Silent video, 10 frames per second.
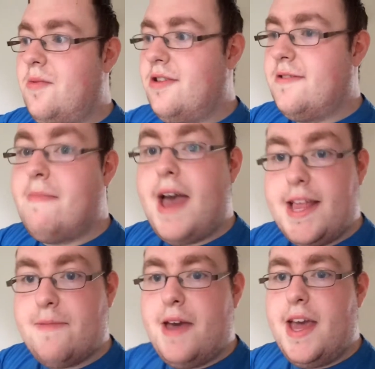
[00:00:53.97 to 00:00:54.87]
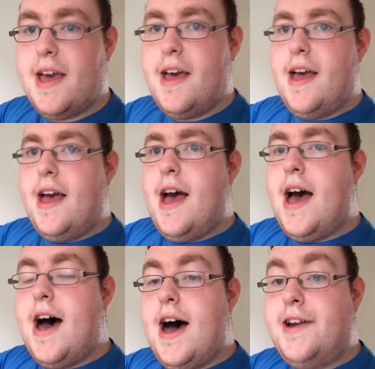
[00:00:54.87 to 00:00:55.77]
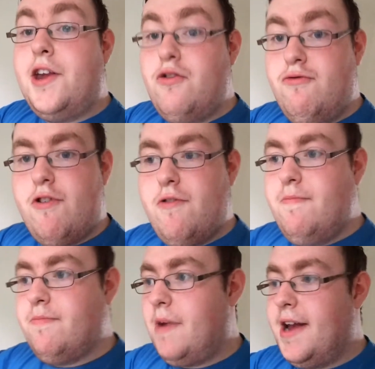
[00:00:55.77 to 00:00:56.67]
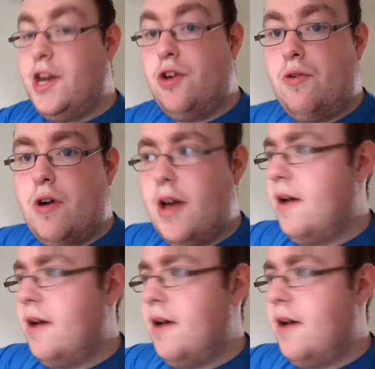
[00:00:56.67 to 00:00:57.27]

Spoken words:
just made me a new room, my new